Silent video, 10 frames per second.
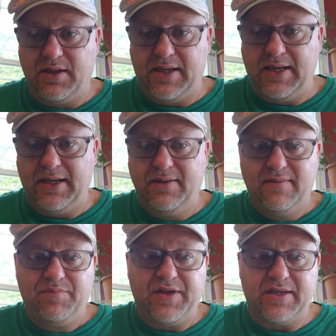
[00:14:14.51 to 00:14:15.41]
the league
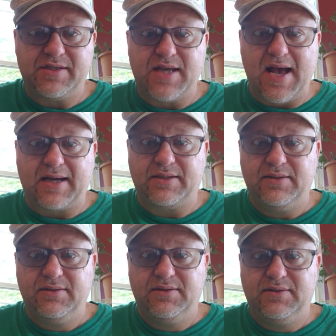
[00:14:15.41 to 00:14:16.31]
gets sacked